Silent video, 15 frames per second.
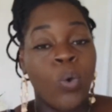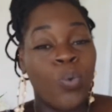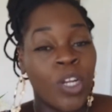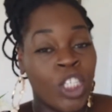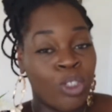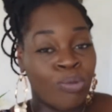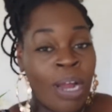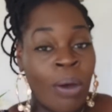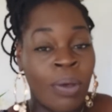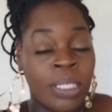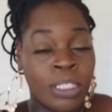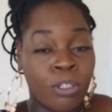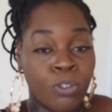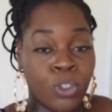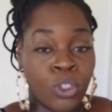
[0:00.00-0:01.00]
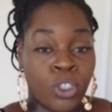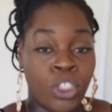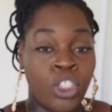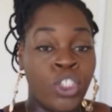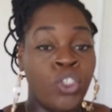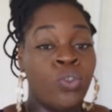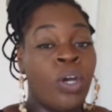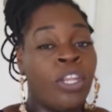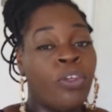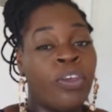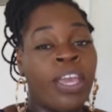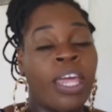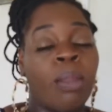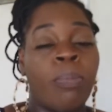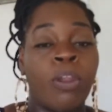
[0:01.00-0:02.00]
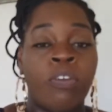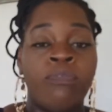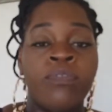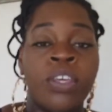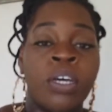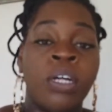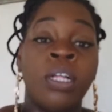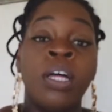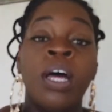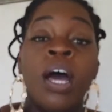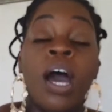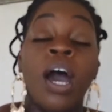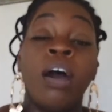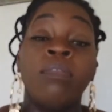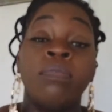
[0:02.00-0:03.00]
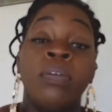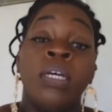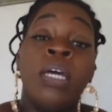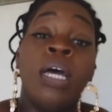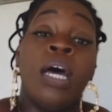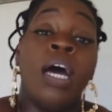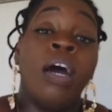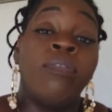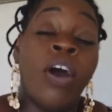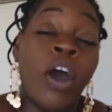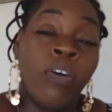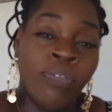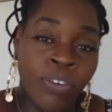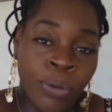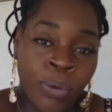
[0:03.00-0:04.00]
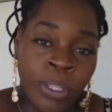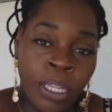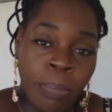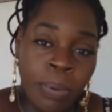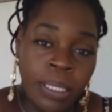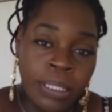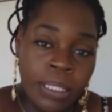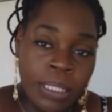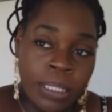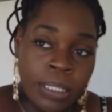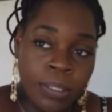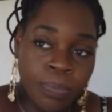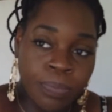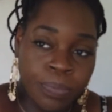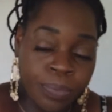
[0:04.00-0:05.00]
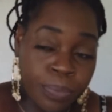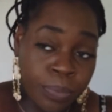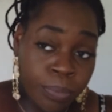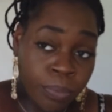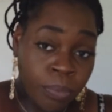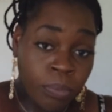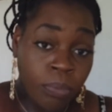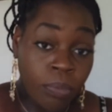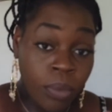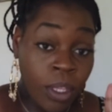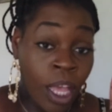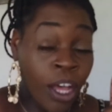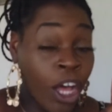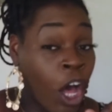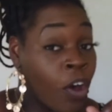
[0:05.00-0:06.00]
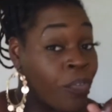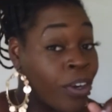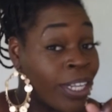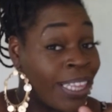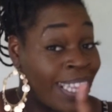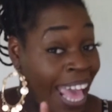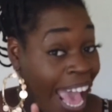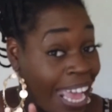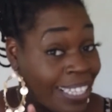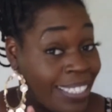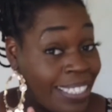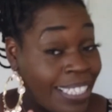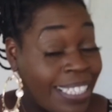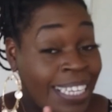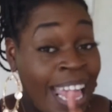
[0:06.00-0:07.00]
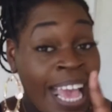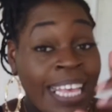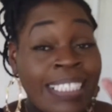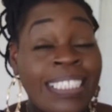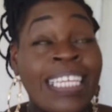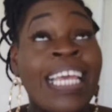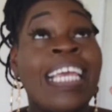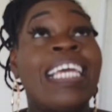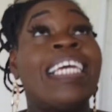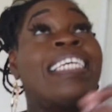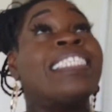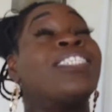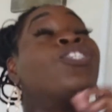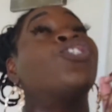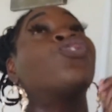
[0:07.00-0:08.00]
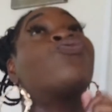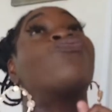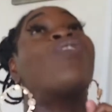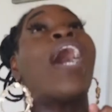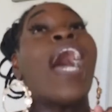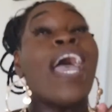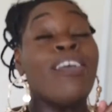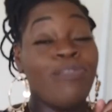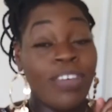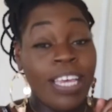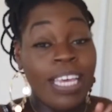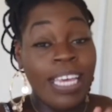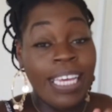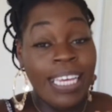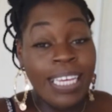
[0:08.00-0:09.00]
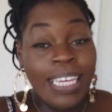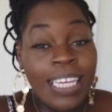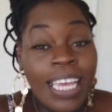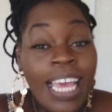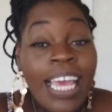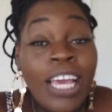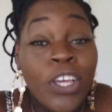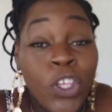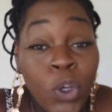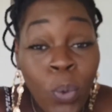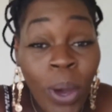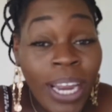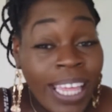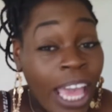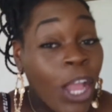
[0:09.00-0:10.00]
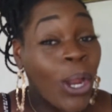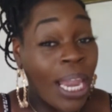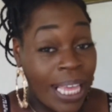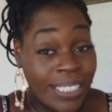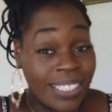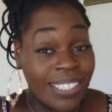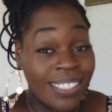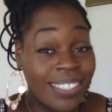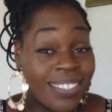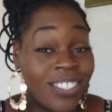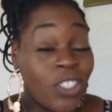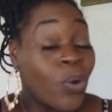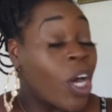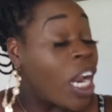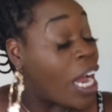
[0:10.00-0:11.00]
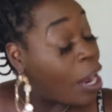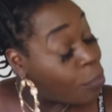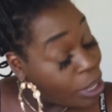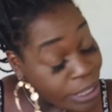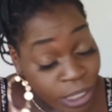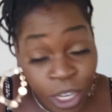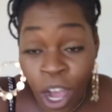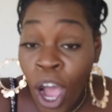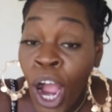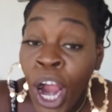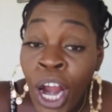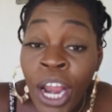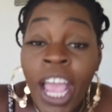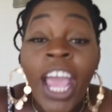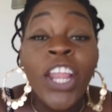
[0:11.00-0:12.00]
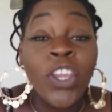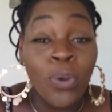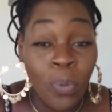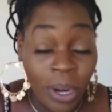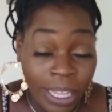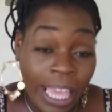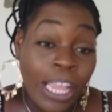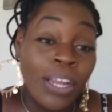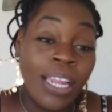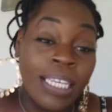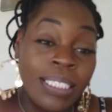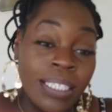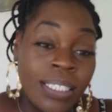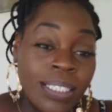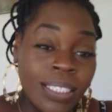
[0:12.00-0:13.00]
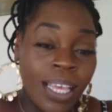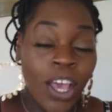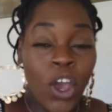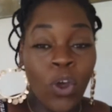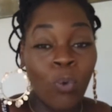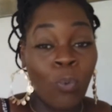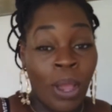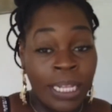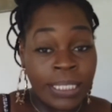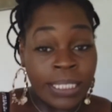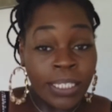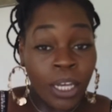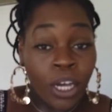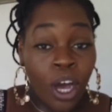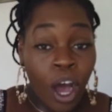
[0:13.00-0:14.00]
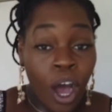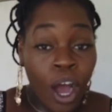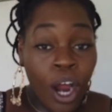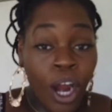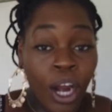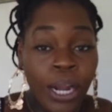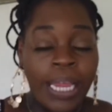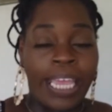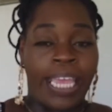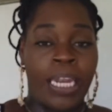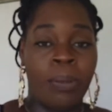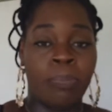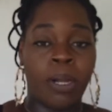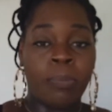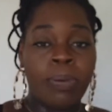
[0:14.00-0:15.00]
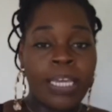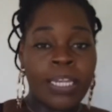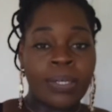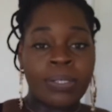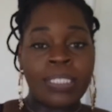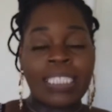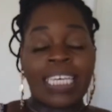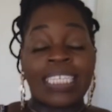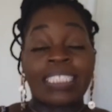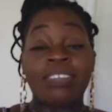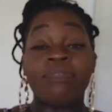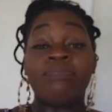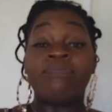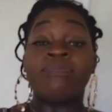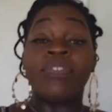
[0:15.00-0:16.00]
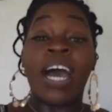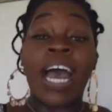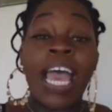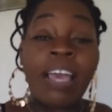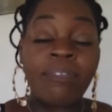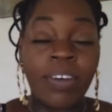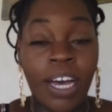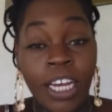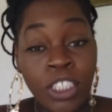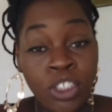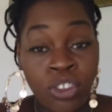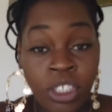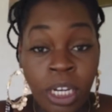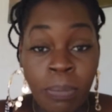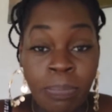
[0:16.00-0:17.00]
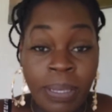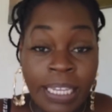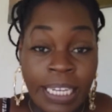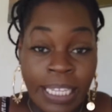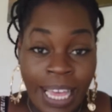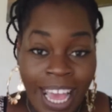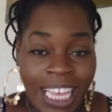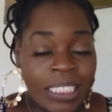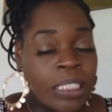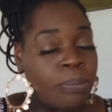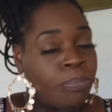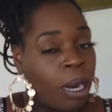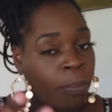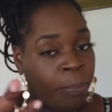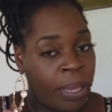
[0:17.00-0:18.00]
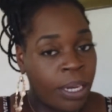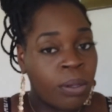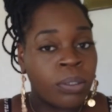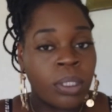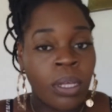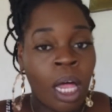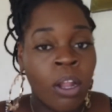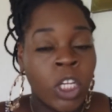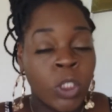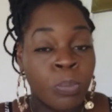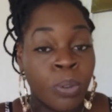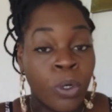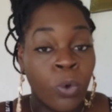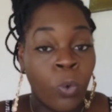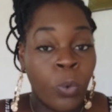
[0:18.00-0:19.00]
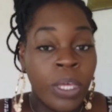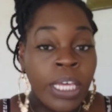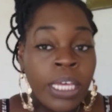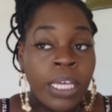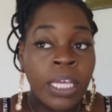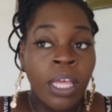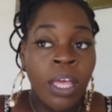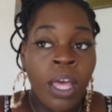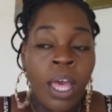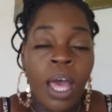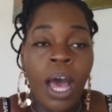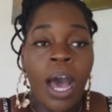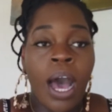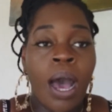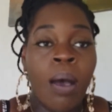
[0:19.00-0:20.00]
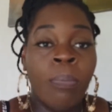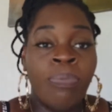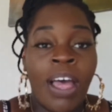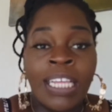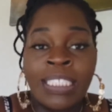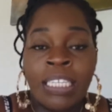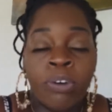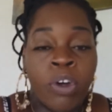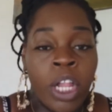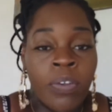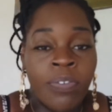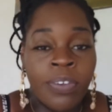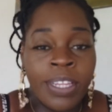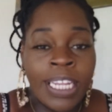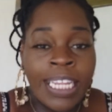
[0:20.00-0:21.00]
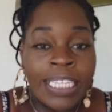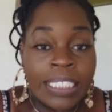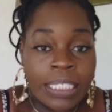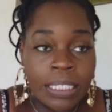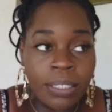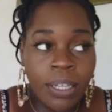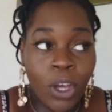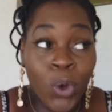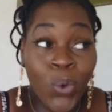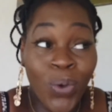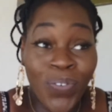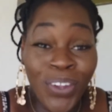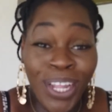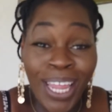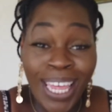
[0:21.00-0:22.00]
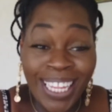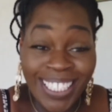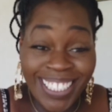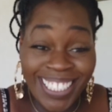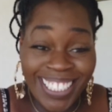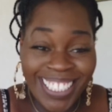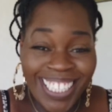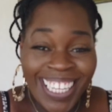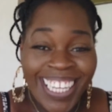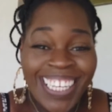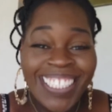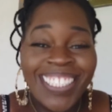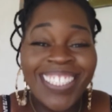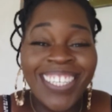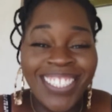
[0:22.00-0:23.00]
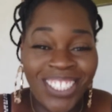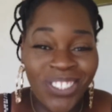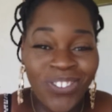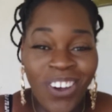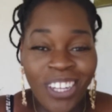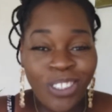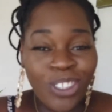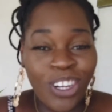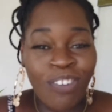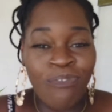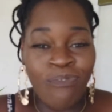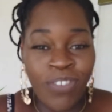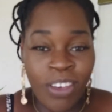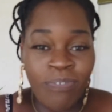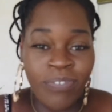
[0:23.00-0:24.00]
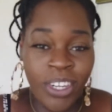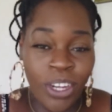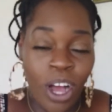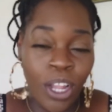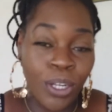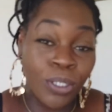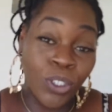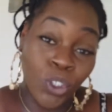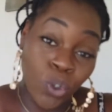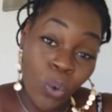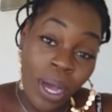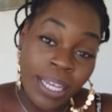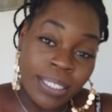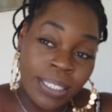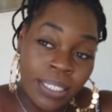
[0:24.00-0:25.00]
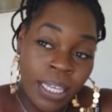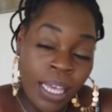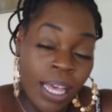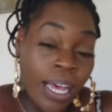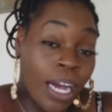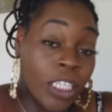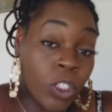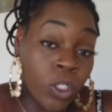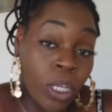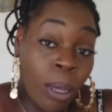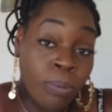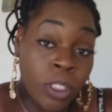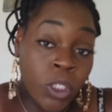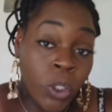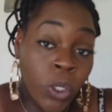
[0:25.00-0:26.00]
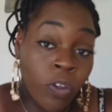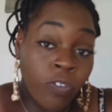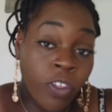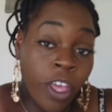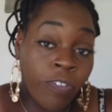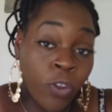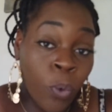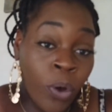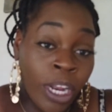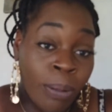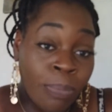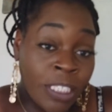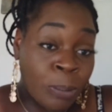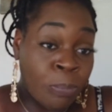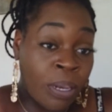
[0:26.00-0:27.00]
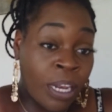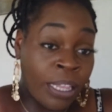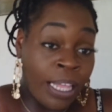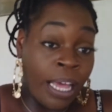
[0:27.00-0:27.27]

which route is closer to you, and you can get a better feel of how frequent the bus is. Covered that. Next thing is driving. You want to get your license. You want to rent a car, and you want to get your license. Renting a car in Barbados is 500 BDS, Barbados dollars per week. That's the equivalent to $250 US. So it's up to you if you want to be spending